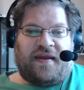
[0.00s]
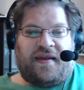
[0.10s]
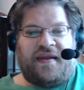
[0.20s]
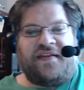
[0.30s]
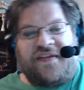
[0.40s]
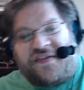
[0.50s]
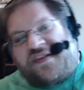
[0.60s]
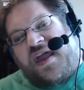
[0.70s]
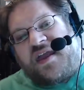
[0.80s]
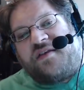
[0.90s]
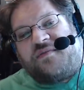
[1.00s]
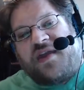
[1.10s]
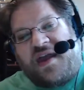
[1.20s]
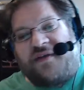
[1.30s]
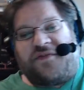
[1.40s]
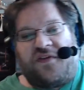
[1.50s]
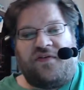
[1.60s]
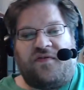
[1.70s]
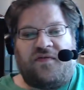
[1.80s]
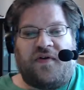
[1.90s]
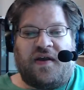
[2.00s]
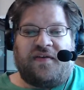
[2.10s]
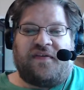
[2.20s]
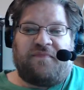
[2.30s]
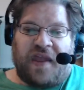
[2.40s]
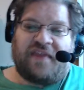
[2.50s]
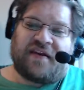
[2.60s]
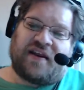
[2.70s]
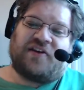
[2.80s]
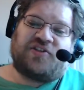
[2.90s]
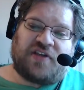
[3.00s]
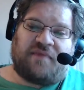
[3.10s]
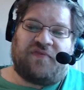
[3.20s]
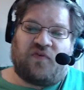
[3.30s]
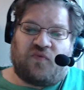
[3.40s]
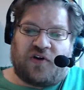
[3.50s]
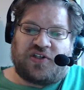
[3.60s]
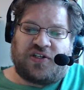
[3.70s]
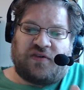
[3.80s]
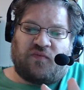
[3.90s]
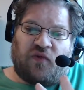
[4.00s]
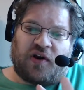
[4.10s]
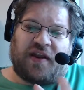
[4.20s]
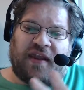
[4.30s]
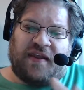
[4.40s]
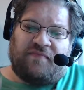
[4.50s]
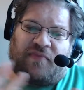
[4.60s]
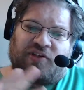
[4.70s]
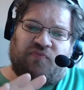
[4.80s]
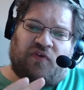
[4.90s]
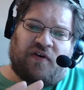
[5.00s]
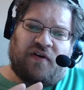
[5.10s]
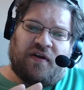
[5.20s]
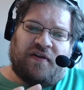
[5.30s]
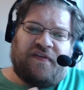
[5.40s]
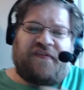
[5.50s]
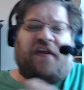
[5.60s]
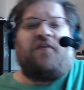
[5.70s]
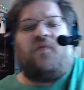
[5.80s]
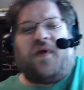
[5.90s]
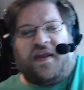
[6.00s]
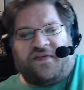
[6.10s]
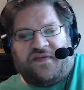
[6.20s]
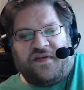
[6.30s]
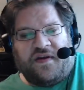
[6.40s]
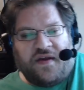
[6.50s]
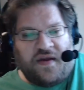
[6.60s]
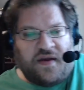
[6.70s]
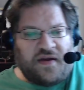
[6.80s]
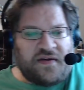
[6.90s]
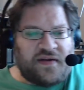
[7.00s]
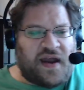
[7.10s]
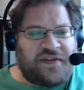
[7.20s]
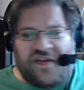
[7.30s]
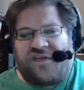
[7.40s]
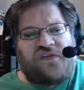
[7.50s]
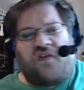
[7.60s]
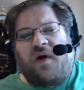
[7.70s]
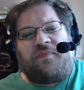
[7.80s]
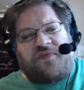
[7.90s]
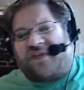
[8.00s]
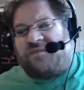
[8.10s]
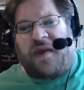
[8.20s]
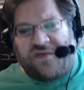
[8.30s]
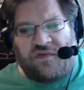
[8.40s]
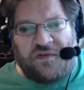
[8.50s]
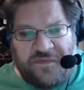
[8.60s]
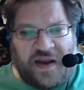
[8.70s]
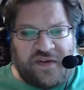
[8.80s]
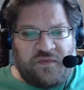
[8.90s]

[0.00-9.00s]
Instead, we have to depend on Hashem to work in much more subtle ways. God doesn't show up with special effects.